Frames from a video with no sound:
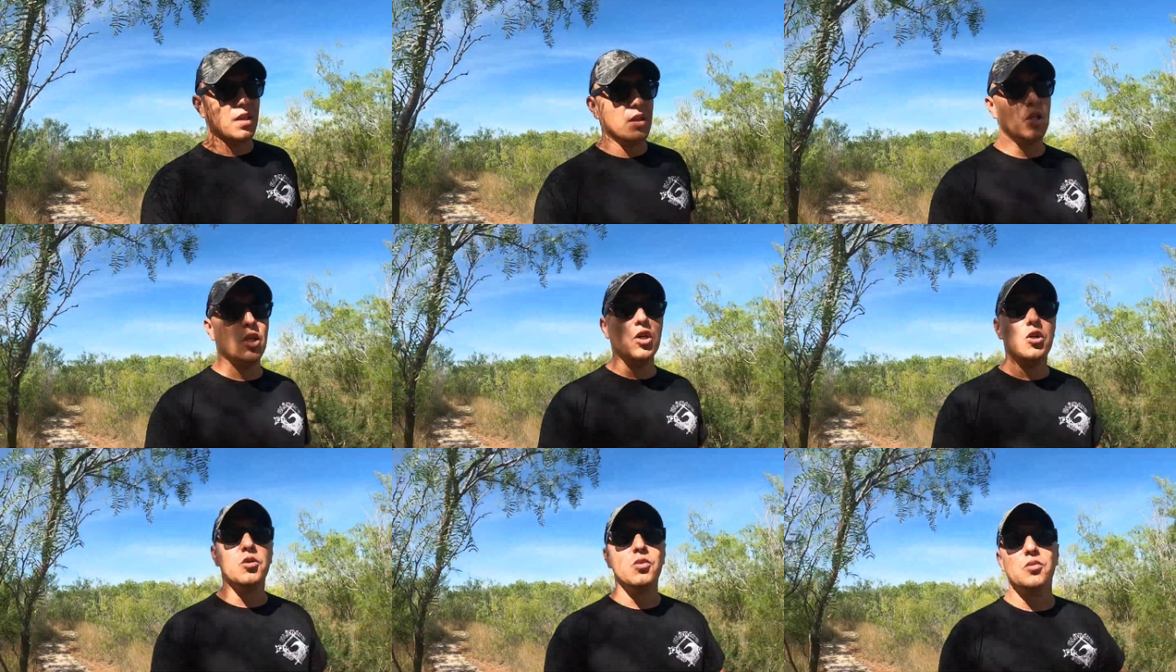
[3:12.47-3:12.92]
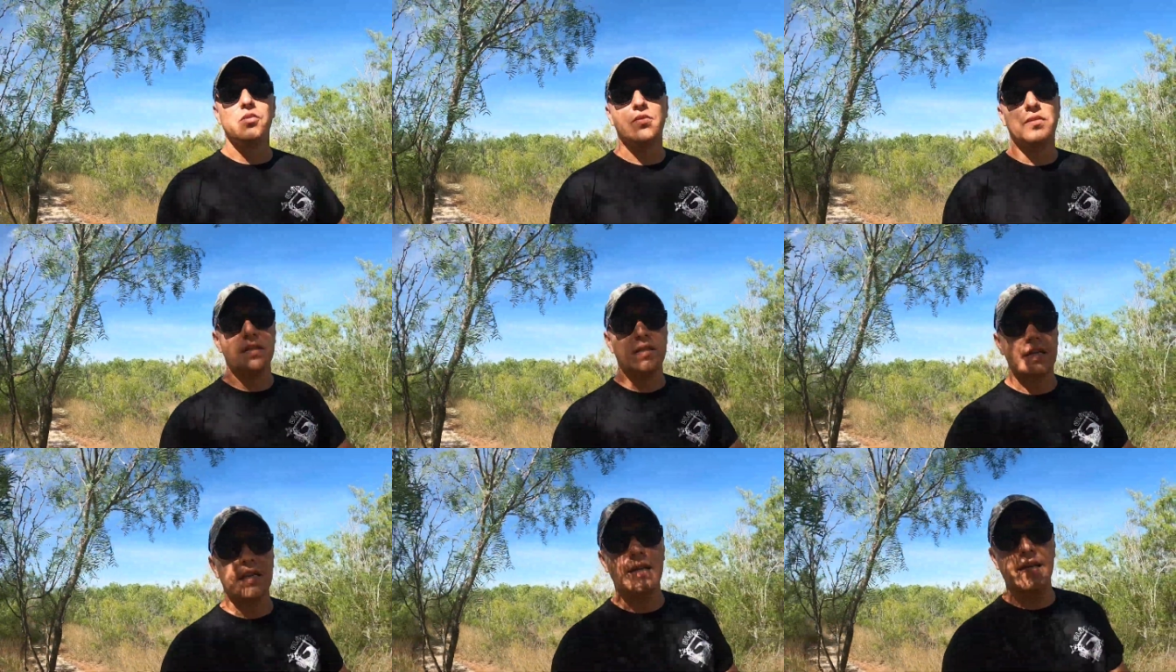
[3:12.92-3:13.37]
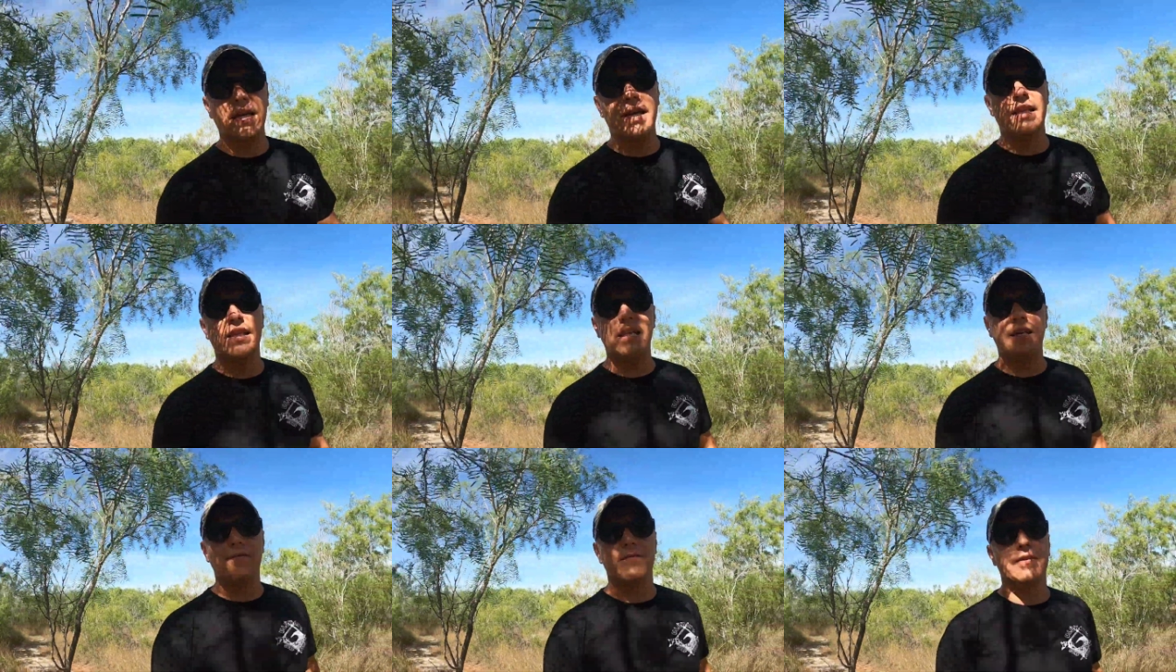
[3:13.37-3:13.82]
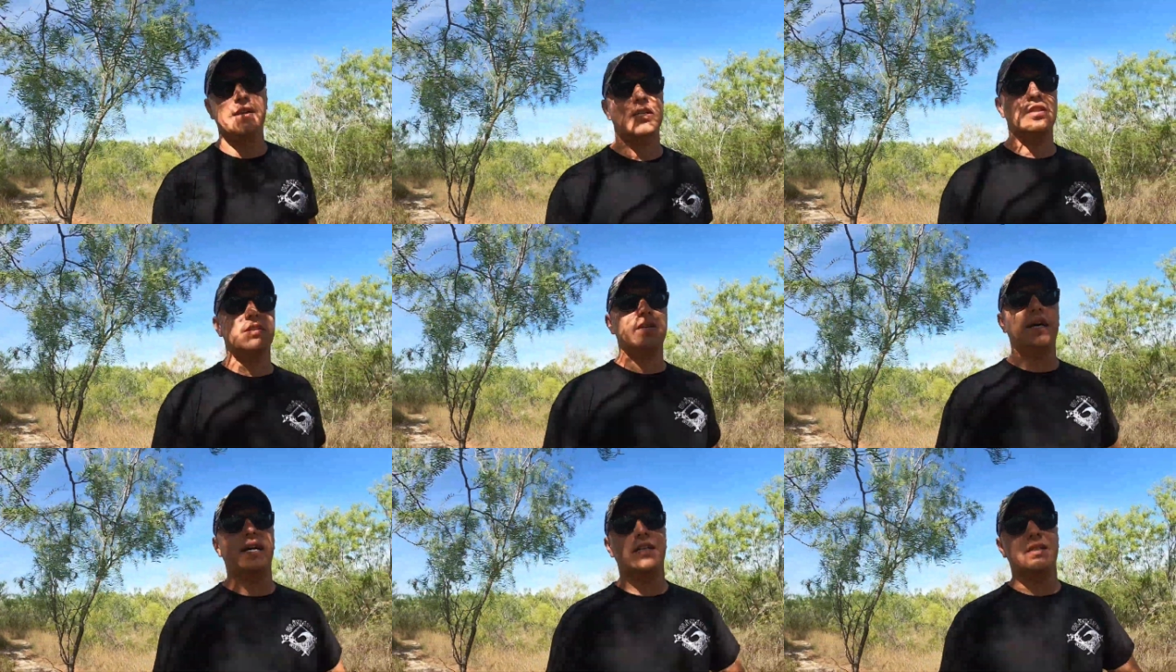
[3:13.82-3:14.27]
lose in the
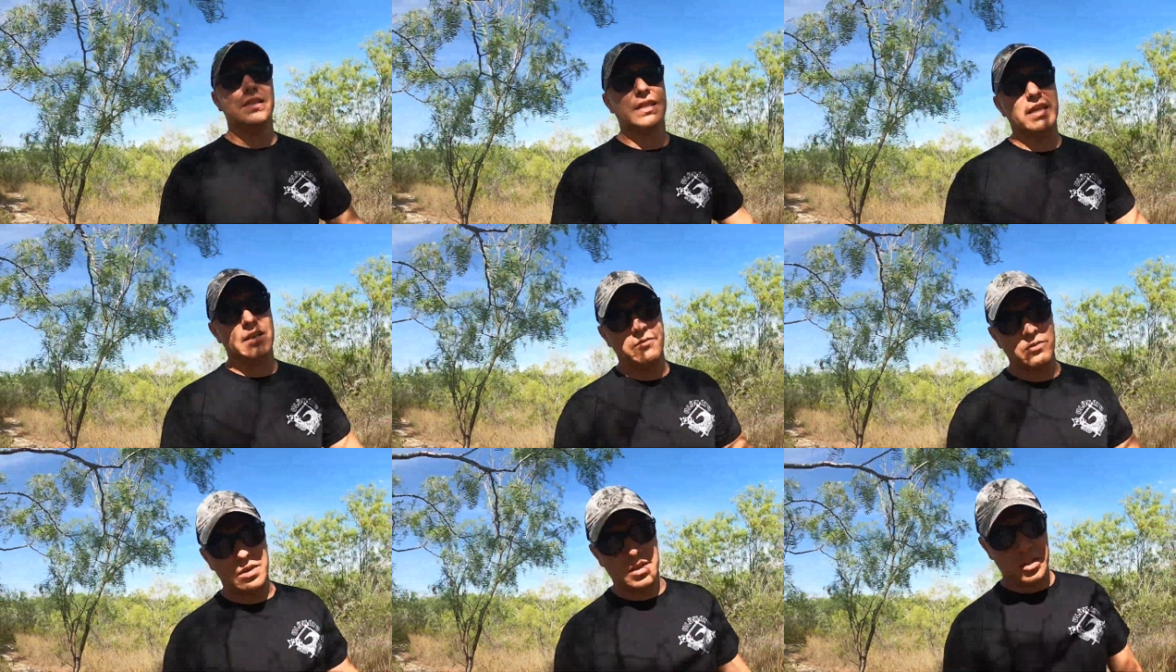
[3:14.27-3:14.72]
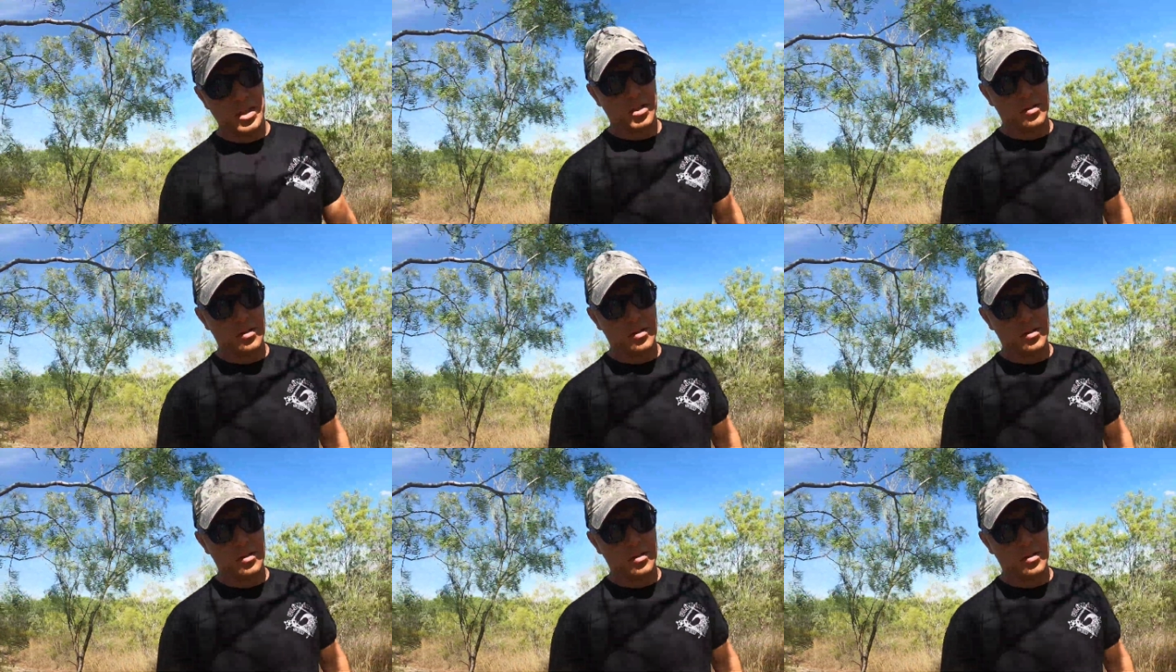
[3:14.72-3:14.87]
event you had to let one